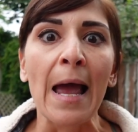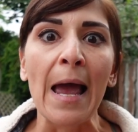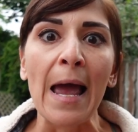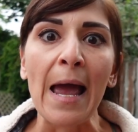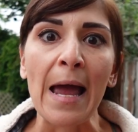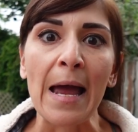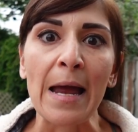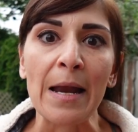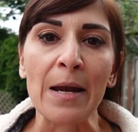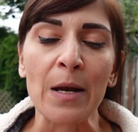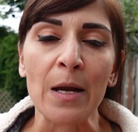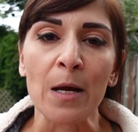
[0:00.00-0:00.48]

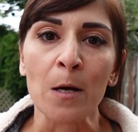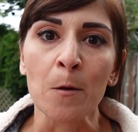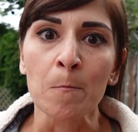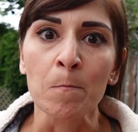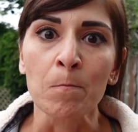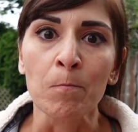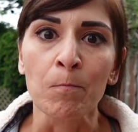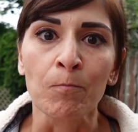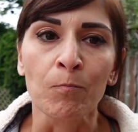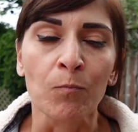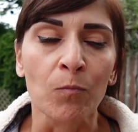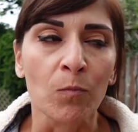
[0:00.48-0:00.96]
And
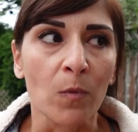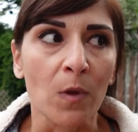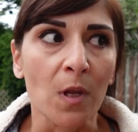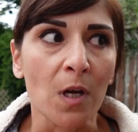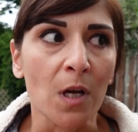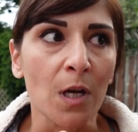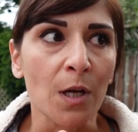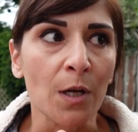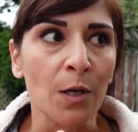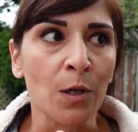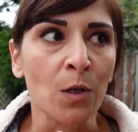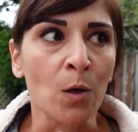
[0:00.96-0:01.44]

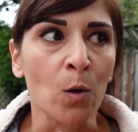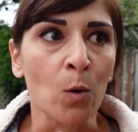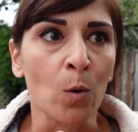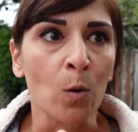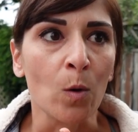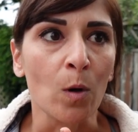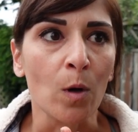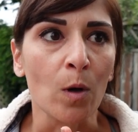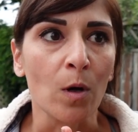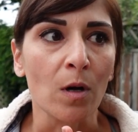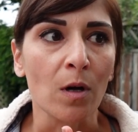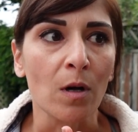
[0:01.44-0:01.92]
you
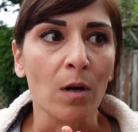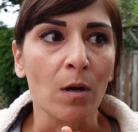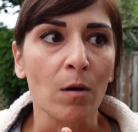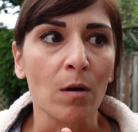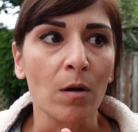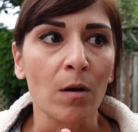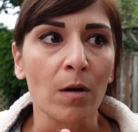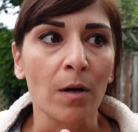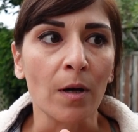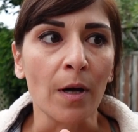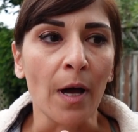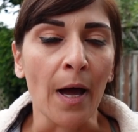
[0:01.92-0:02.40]
know,
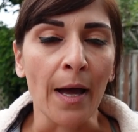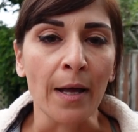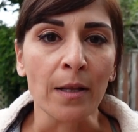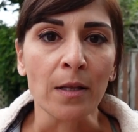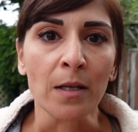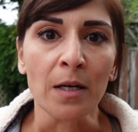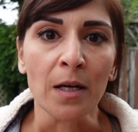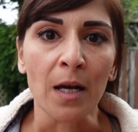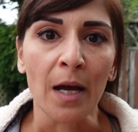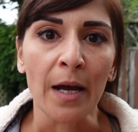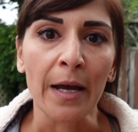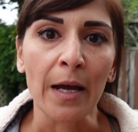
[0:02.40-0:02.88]
Kyle
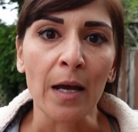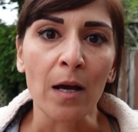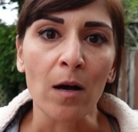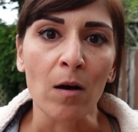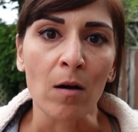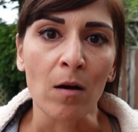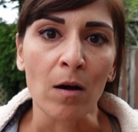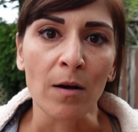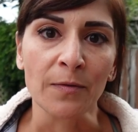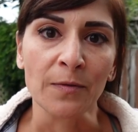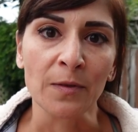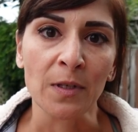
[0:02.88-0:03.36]
and I
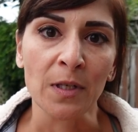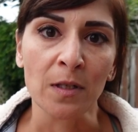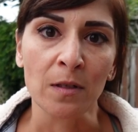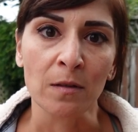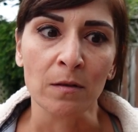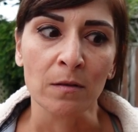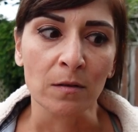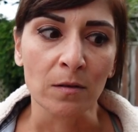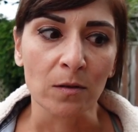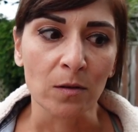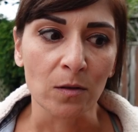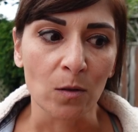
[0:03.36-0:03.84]

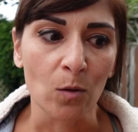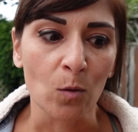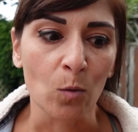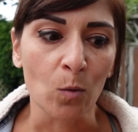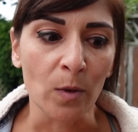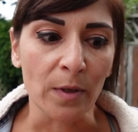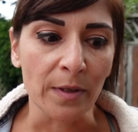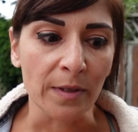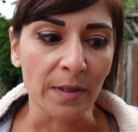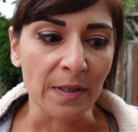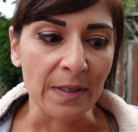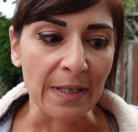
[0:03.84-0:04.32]
often
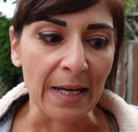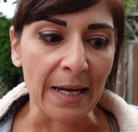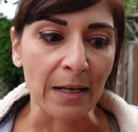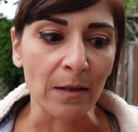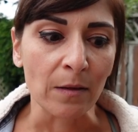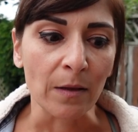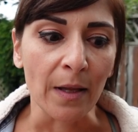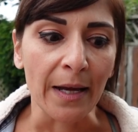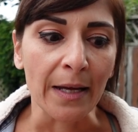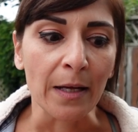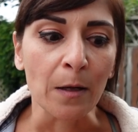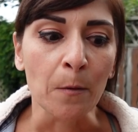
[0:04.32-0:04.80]
will say
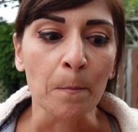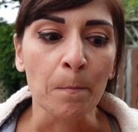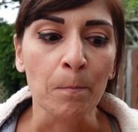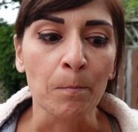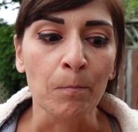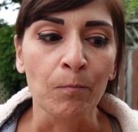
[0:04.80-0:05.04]
like,